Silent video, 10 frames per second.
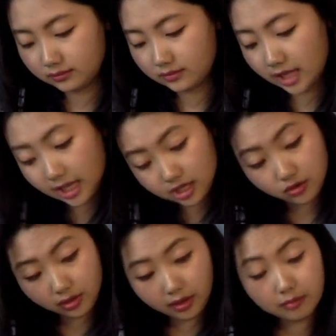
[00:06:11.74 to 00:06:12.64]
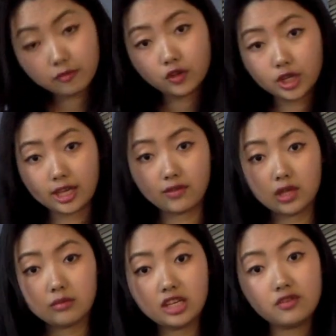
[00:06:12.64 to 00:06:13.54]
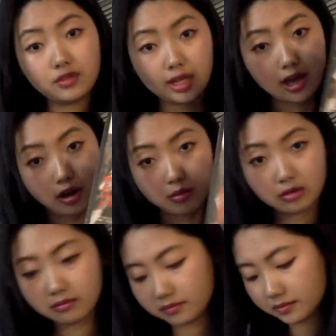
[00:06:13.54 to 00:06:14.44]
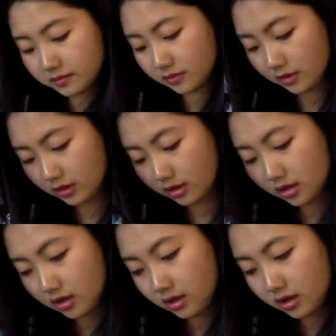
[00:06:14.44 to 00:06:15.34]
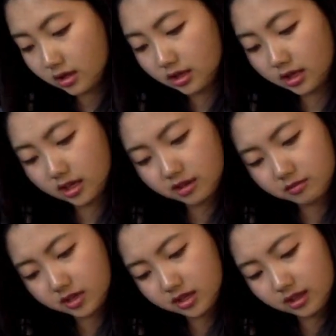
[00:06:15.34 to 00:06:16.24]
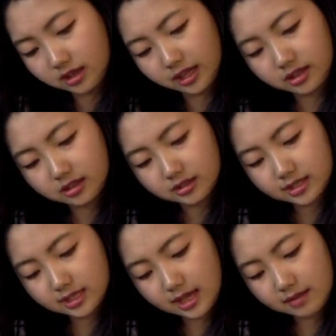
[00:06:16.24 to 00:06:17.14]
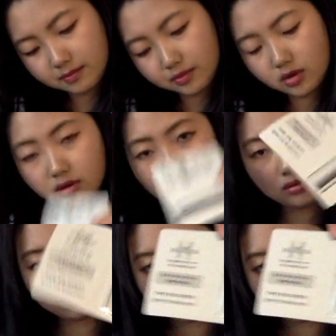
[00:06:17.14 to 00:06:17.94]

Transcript: thank you, Ben, for giving me a free album. And they gave me like a little sample